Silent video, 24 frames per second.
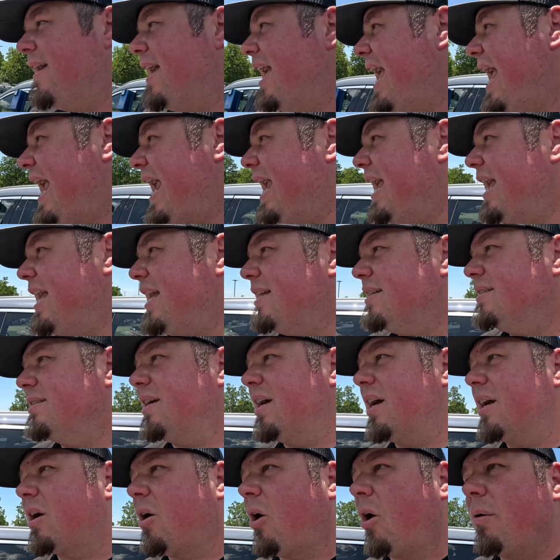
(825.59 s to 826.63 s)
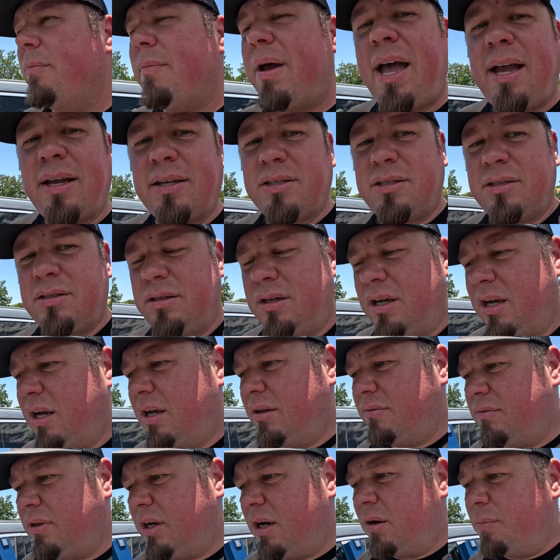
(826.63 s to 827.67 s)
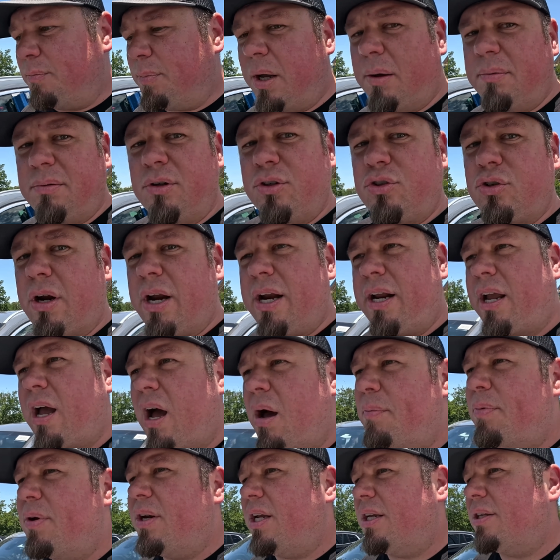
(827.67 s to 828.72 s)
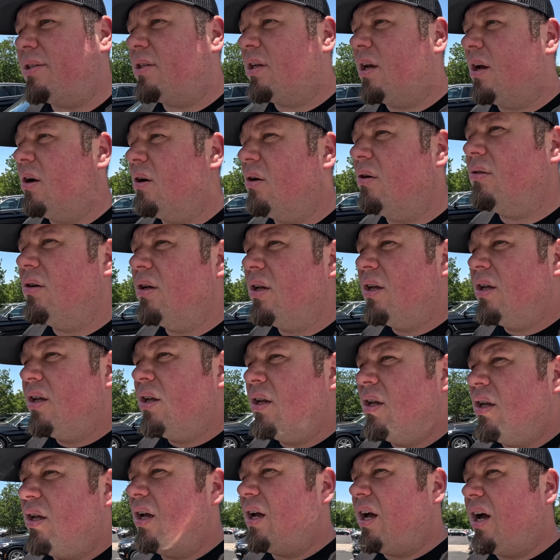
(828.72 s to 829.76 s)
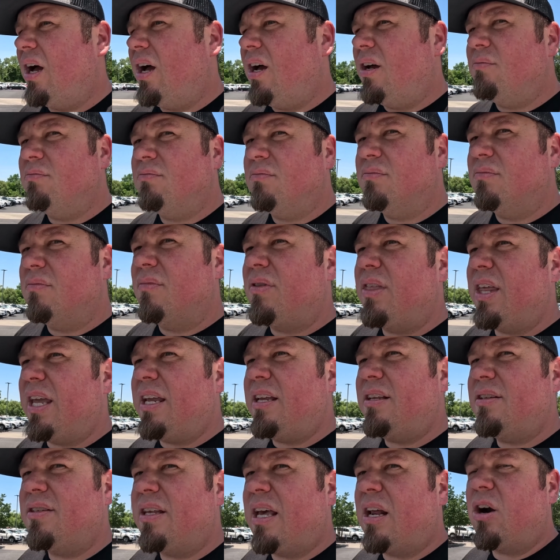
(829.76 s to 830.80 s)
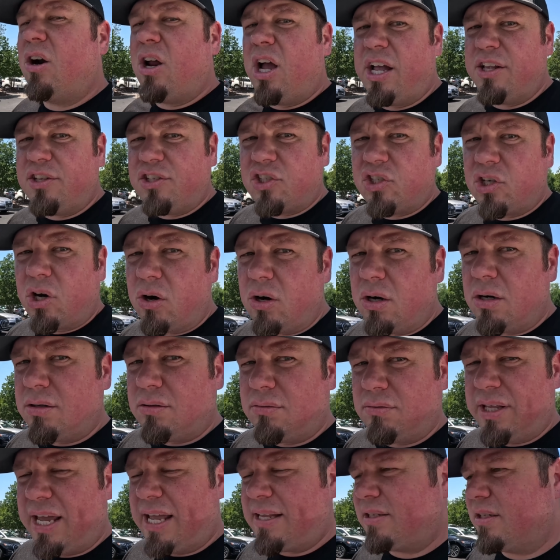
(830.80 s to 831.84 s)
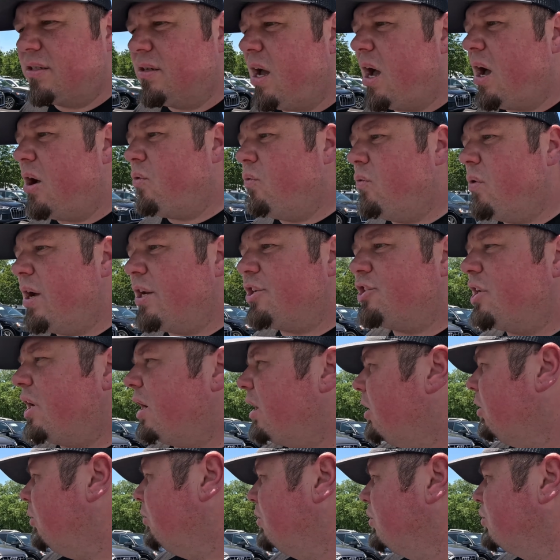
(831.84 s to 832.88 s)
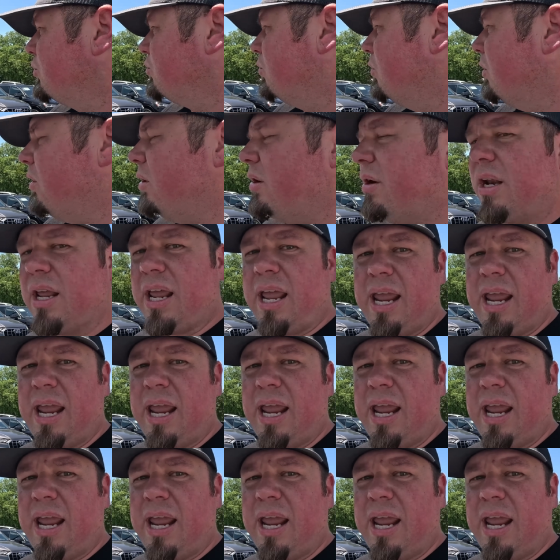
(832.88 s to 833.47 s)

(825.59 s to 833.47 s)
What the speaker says: And CarMax, they're a publicly traded company, so things that are uncertain, that's not what shareholders want.